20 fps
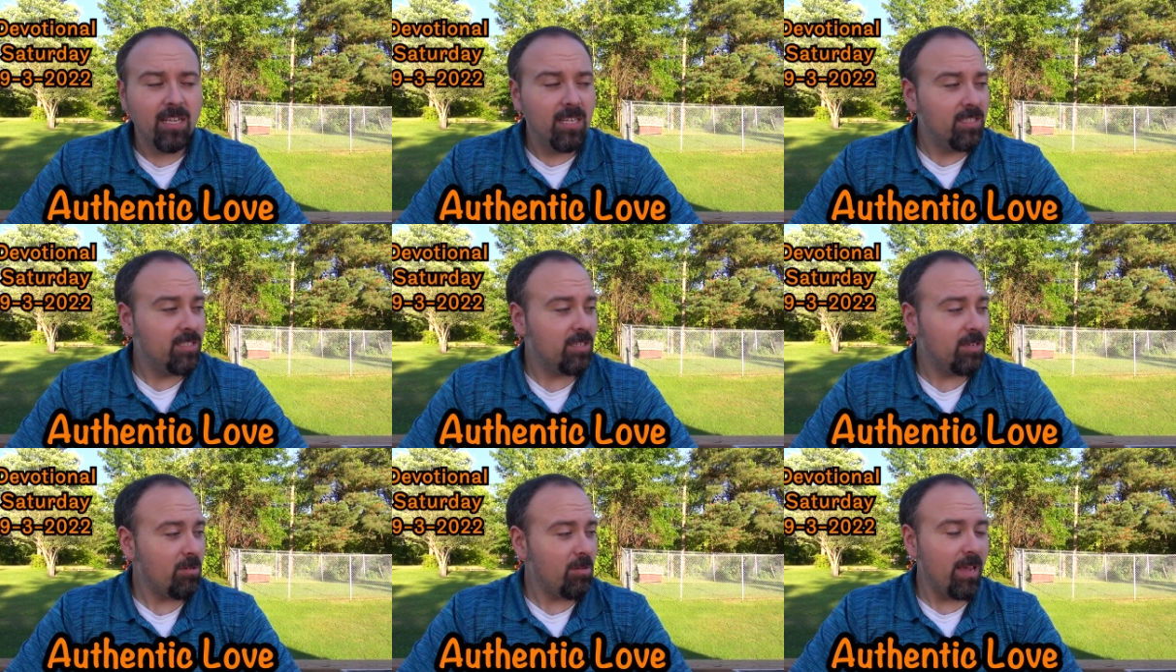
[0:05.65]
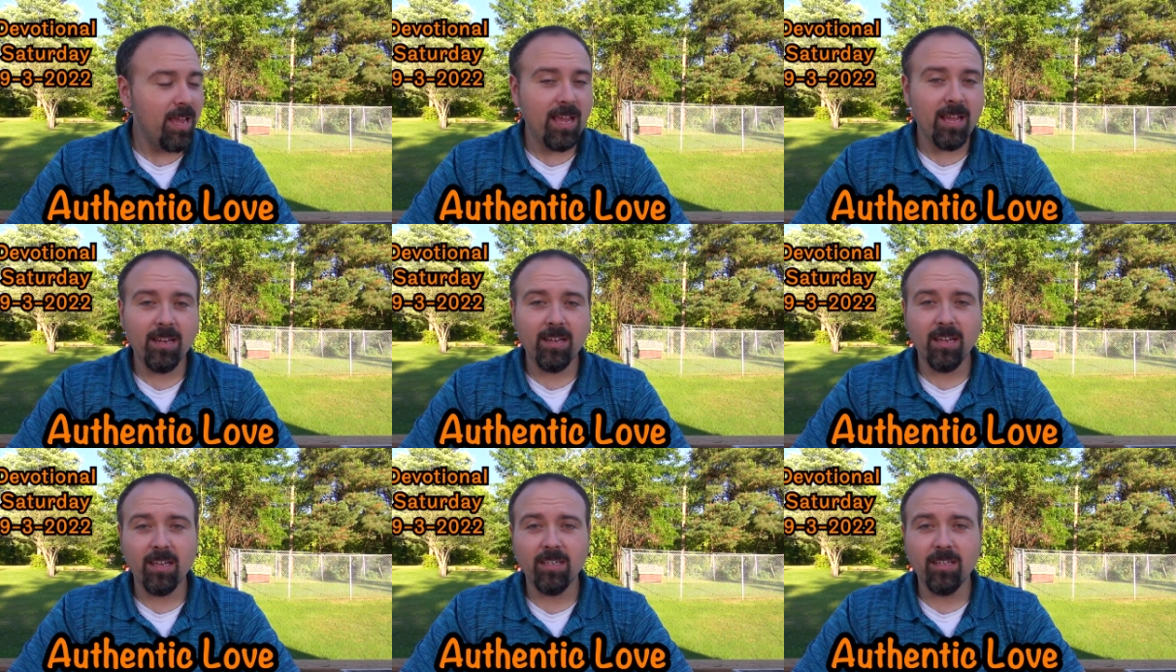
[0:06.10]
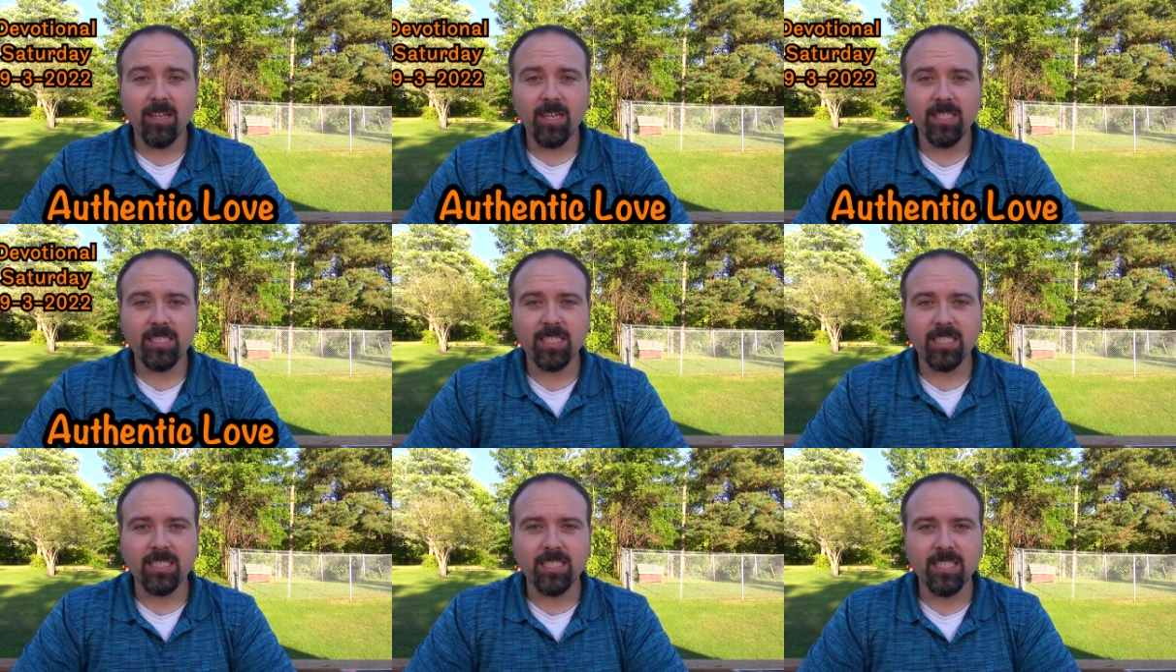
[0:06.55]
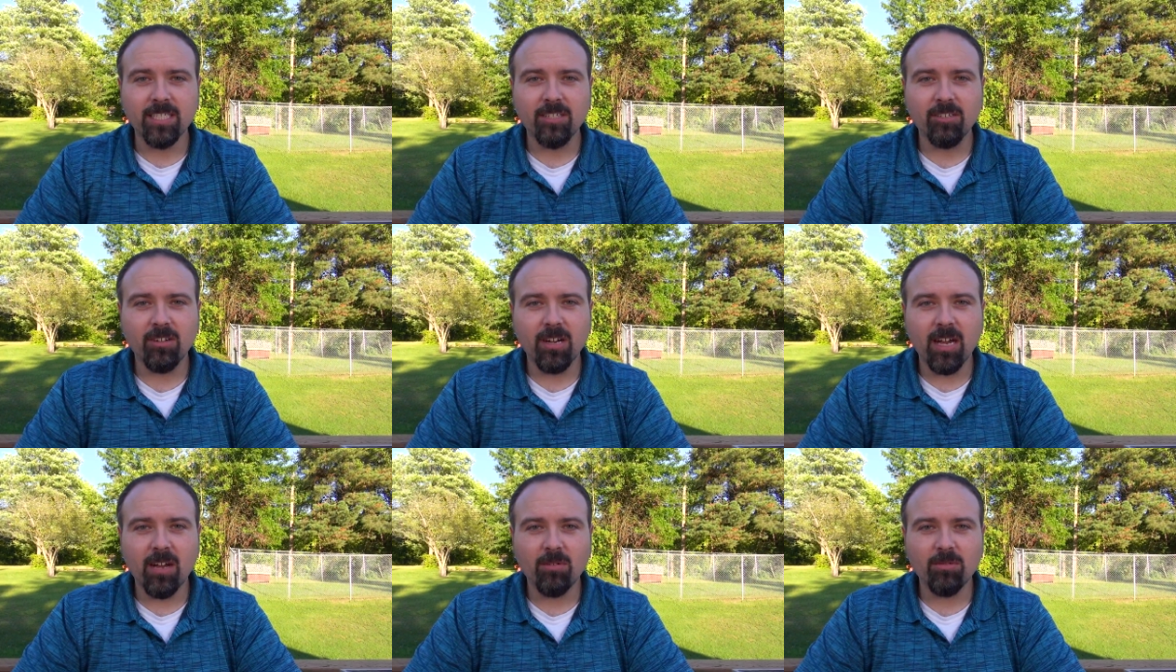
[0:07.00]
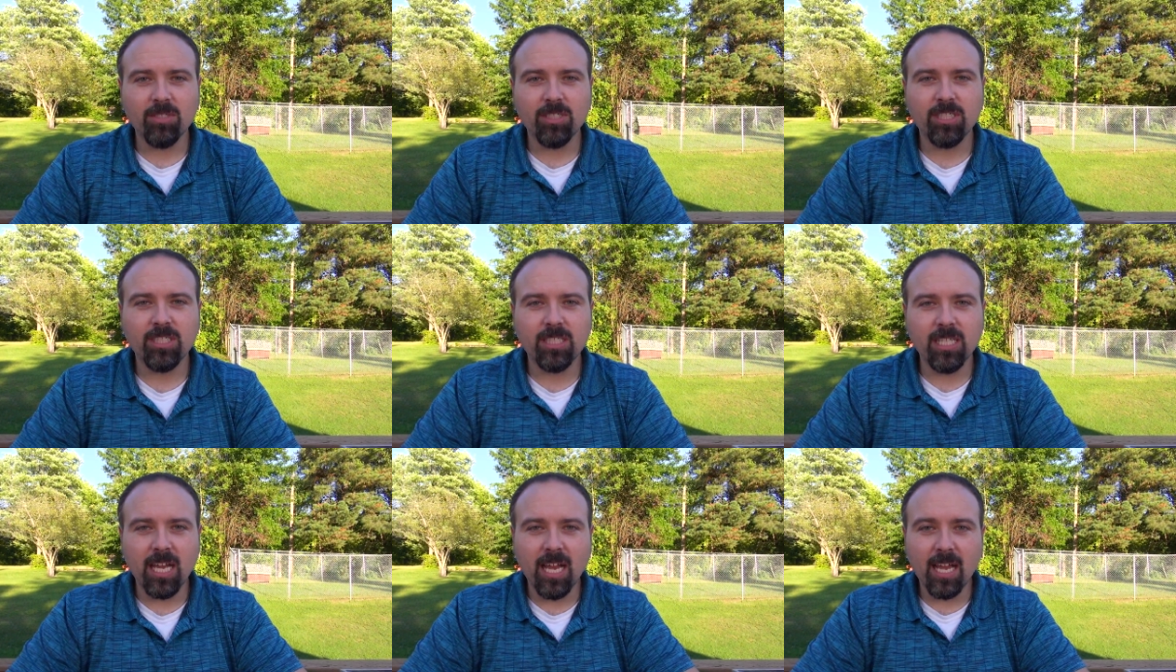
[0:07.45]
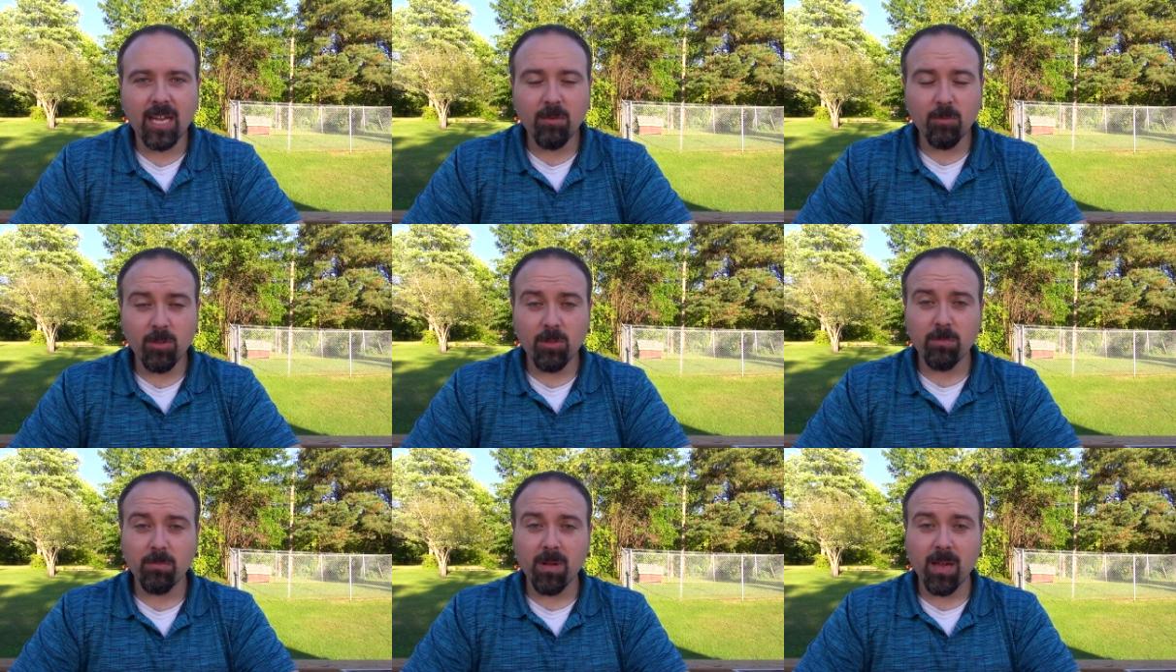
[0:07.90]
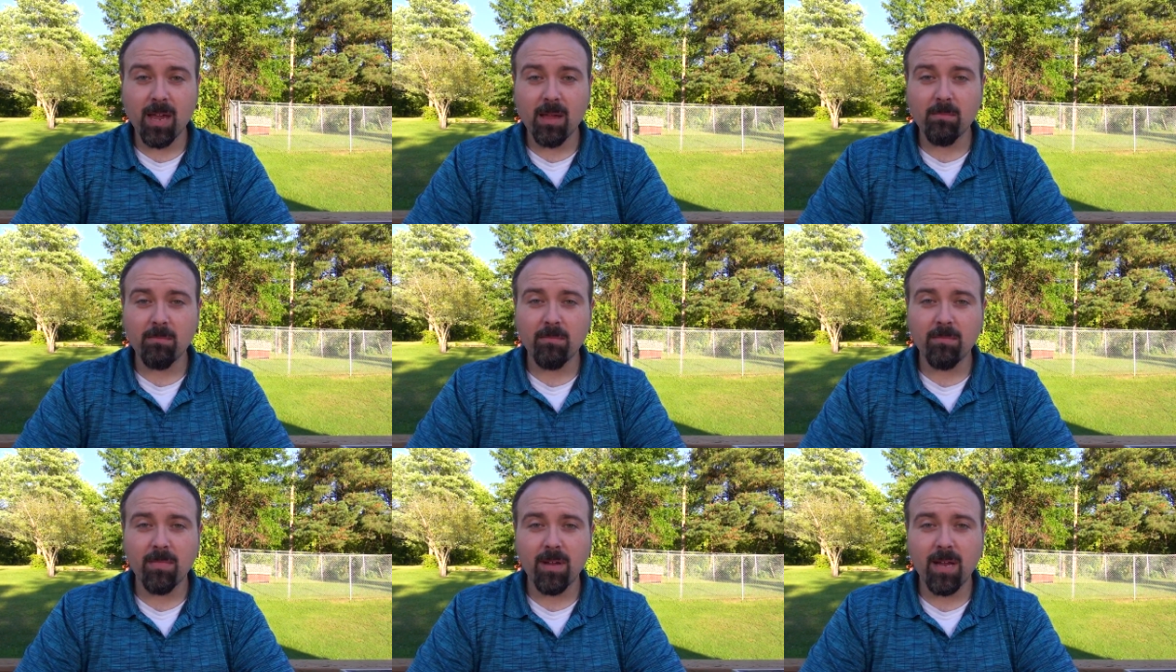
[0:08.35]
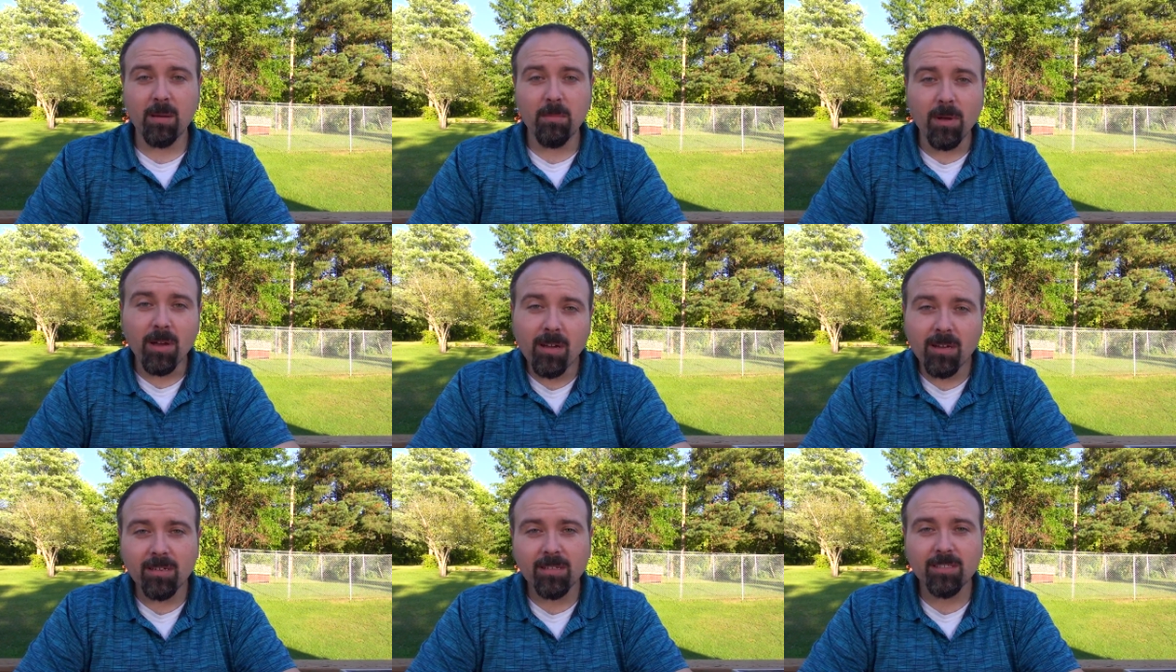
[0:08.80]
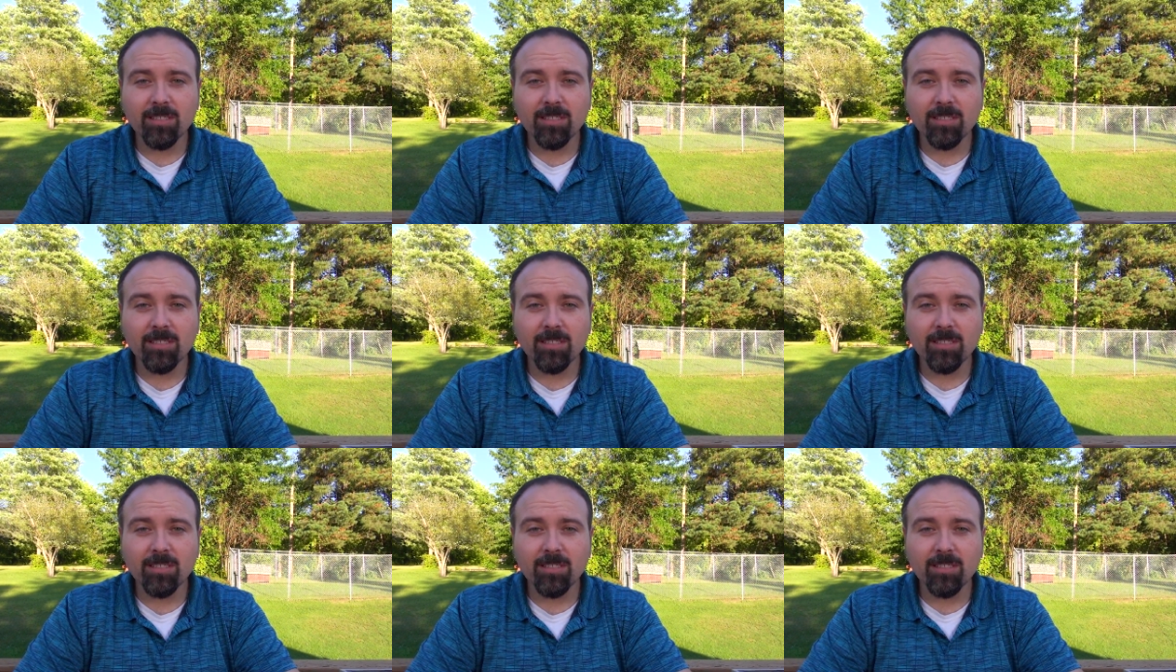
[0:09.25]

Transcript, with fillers: So had a nice dinner outside with my mama.